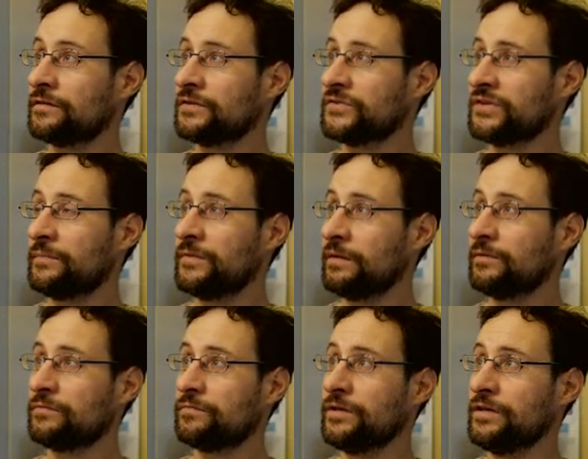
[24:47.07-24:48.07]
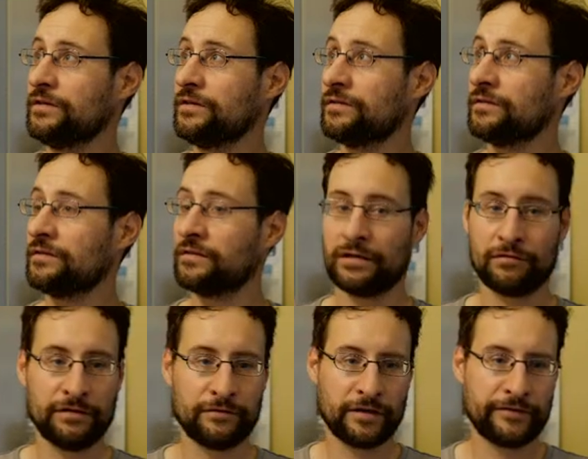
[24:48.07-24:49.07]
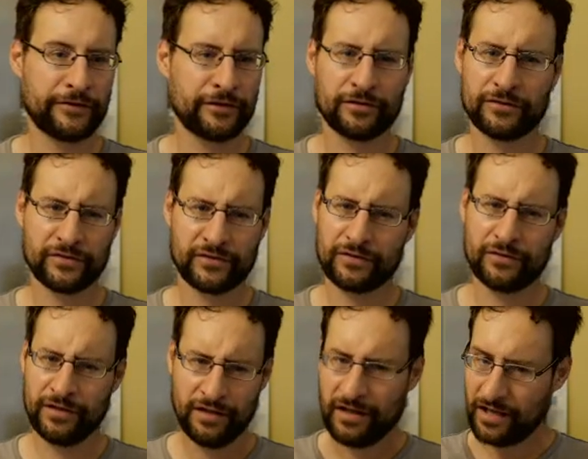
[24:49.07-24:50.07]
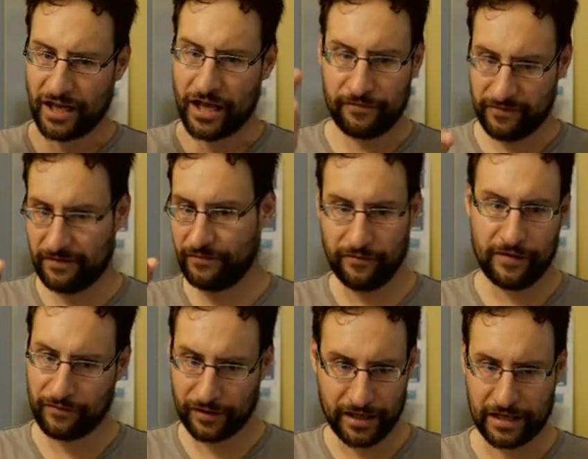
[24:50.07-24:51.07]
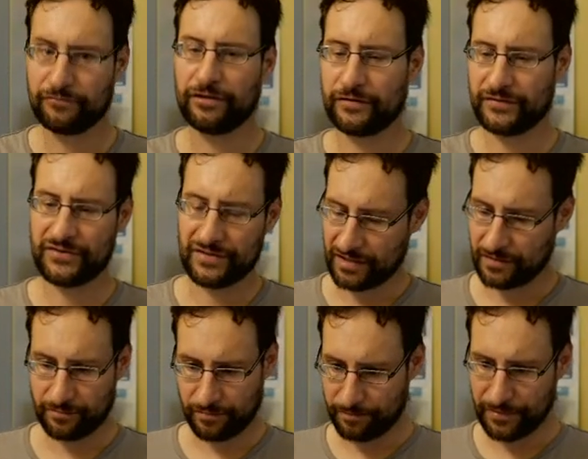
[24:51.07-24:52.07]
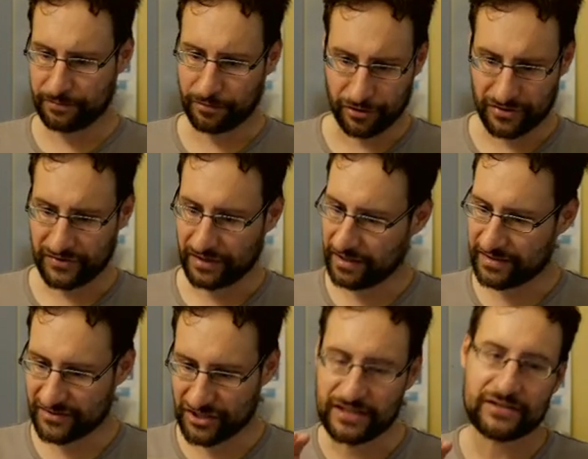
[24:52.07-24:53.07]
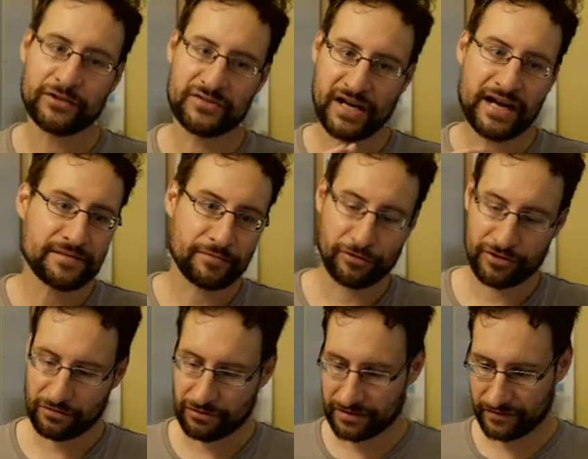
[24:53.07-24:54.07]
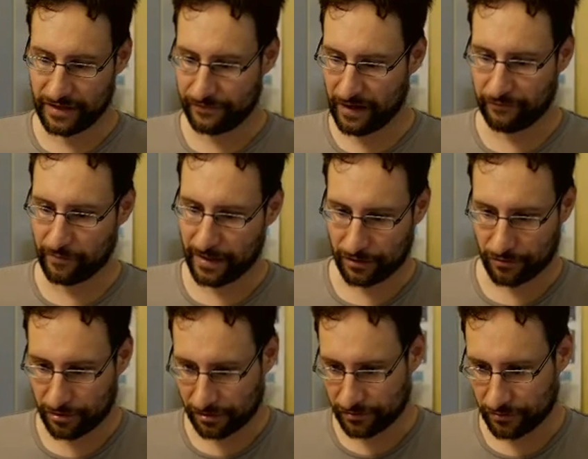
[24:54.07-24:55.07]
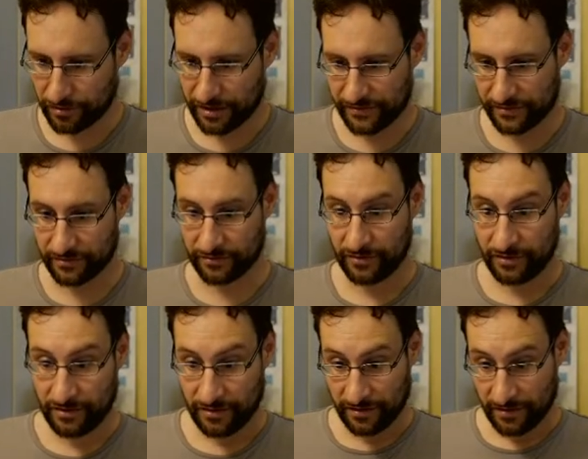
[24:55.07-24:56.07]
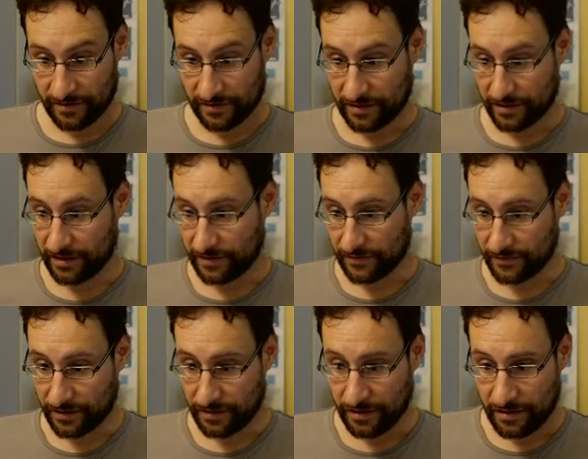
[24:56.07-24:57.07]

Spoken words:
Someday between now and forever. So we will get rid of the static bit priority thing. It's just not the highest priority, right? We have a microkernel to write, so that's fine.